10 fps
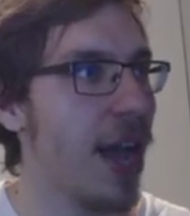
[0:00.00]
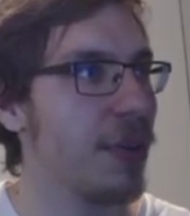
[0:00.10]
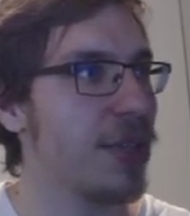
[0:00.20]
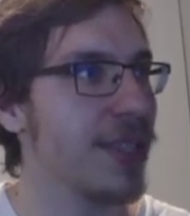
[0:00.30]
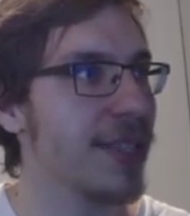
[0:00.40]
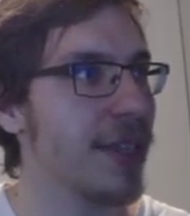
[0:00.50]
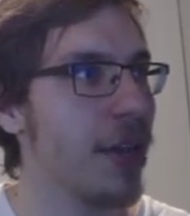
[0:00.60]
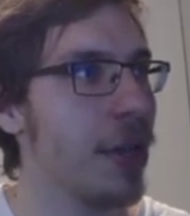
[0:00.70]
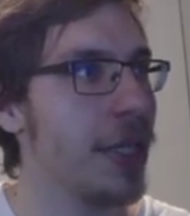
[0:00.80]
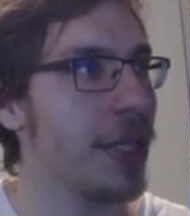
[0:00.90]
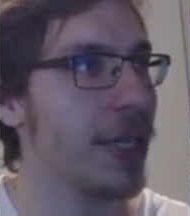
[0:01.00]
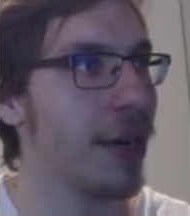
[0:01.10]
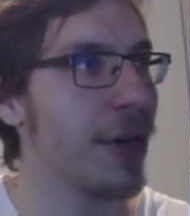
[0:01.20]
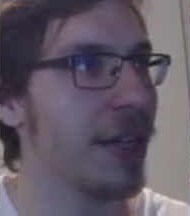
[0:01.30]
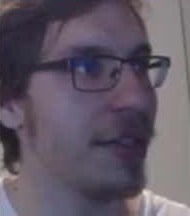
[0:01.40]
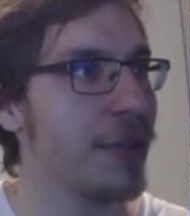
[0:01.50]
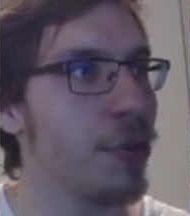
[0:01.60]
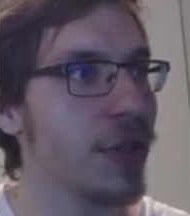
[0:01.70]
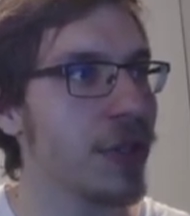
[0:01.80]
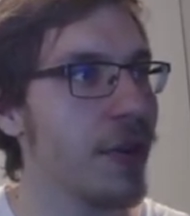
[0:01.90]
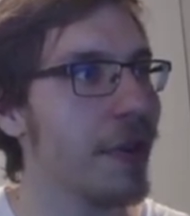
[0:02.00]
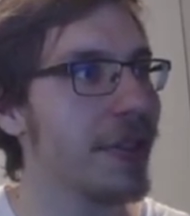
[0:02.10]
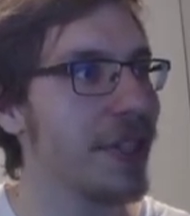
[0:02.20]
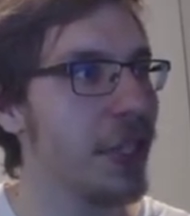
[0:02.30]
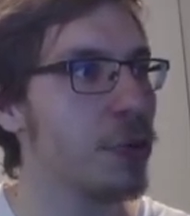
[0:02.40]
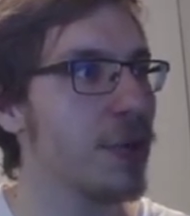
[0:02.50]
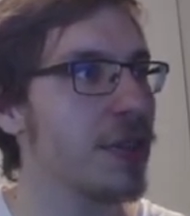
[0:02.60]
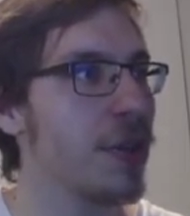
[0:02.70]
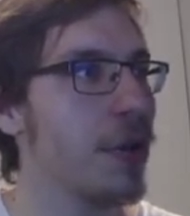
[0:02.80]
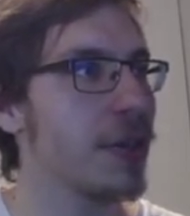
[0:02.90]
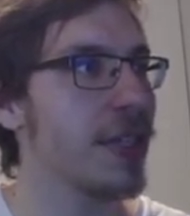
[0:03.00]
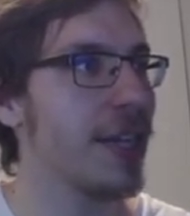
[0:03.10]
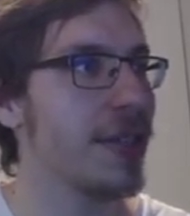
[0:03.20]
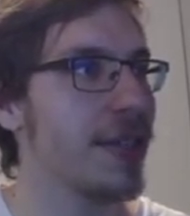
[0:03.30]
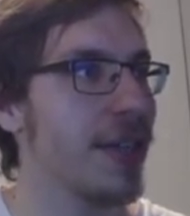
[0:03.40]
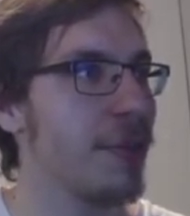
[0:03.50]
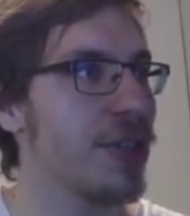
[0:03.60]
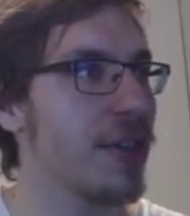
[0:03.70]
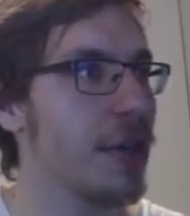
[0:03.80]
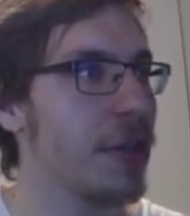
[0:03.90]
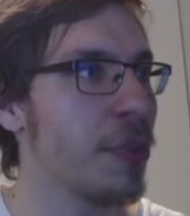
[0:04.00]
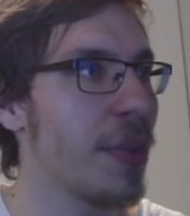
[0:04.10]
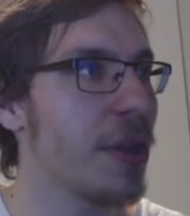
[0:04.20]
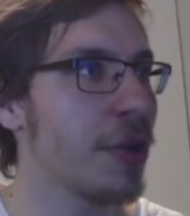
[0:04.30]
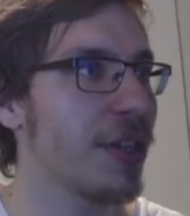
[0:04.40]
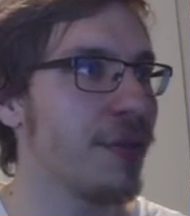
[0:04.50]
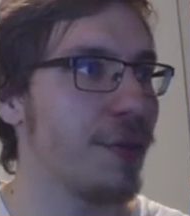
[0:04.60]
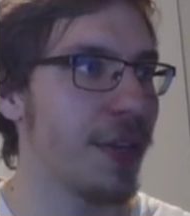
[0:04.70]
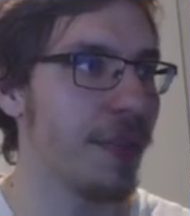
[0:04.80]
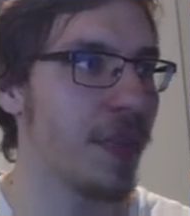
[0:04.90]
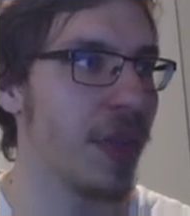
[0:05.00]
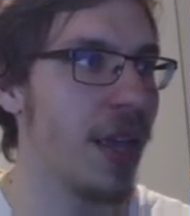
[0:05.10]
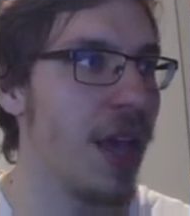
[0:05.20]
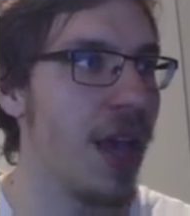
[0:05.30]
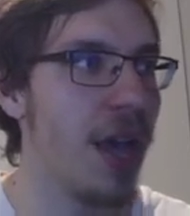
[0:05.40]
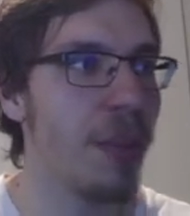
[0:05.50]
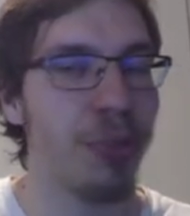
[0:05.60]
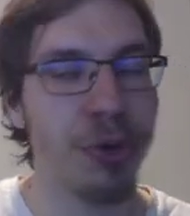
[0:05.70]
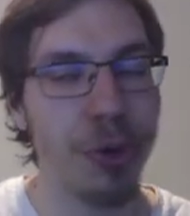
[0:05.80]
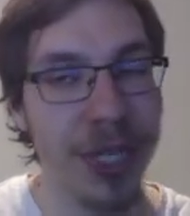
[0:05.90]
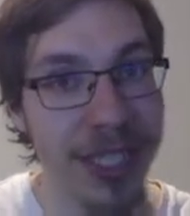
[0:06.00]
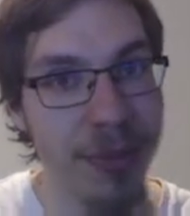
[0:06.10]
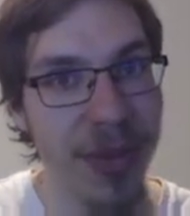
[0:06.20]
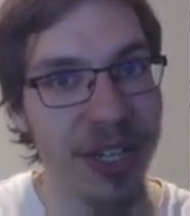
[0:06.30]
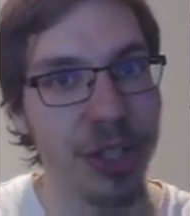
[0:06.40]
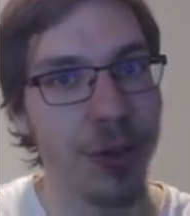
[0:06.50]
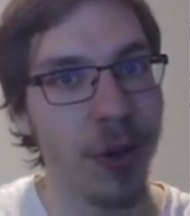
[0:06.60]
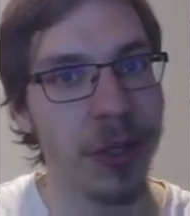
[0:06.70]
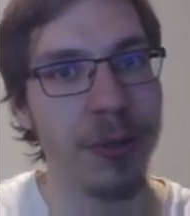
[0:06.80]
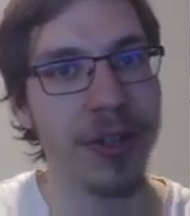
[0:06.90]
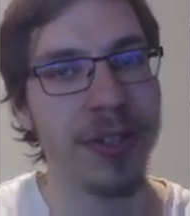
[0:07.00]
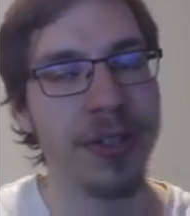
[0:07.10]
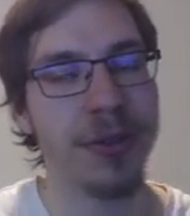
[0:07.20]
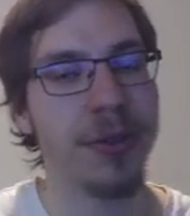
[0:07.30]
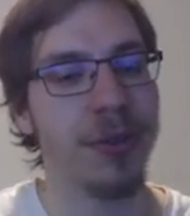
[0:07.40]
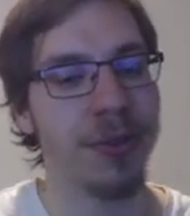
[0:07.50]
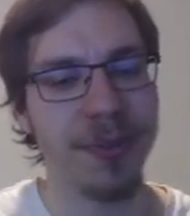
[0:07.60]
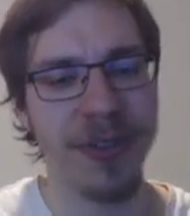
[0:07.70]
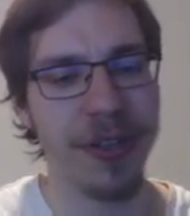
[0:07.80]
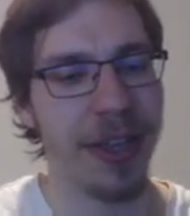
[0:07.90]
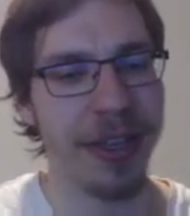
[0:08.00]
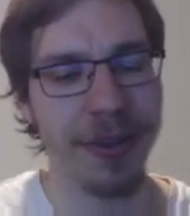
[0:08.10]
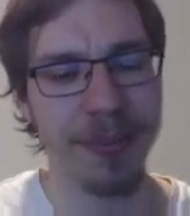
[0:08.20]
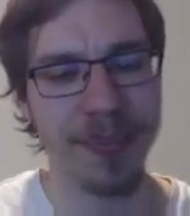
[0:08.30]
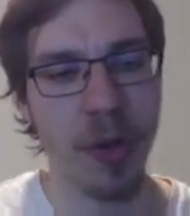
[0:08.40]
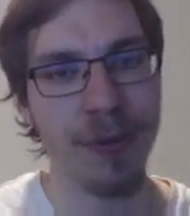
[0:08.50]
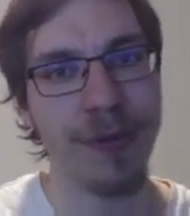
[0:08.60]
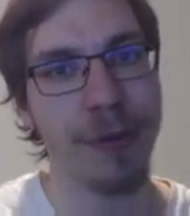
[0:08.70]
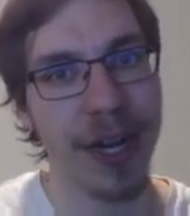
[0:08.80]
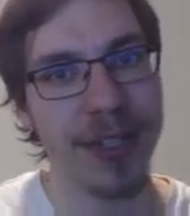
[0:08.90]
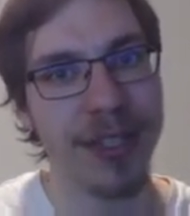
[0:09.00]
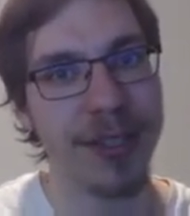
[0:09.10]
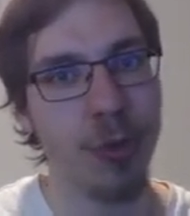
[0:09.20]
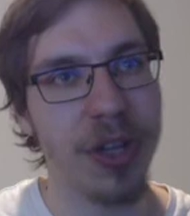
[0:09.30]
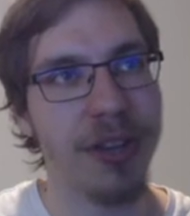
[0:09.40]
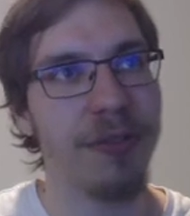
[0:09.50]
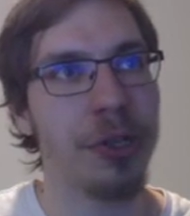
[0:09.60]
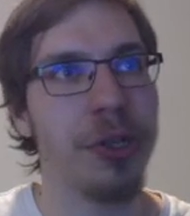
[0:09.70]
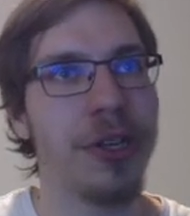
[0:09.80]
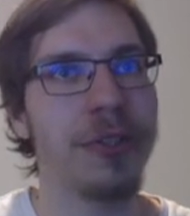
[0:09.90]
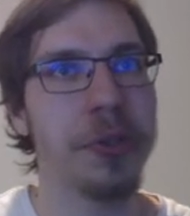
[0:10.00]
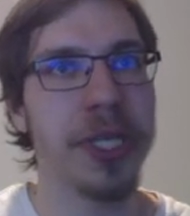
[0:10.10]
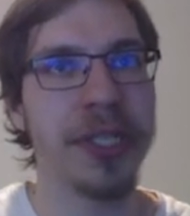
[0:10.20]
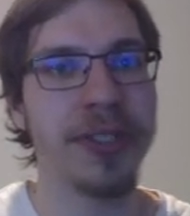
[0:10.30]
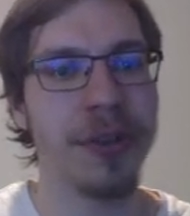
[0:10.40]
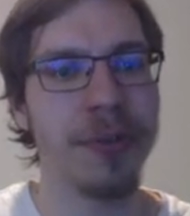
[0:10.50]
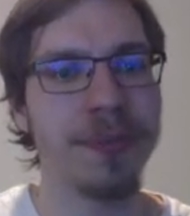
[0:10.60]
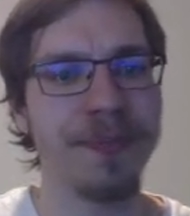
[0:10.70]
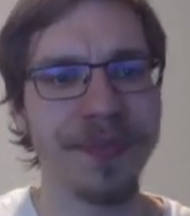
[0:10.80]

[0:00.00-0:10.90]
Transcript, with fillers: I'm just calling, all right, new was called, delete was called, and I'm just calling malloc and free pretty much you only want to like override it whenever you are doing some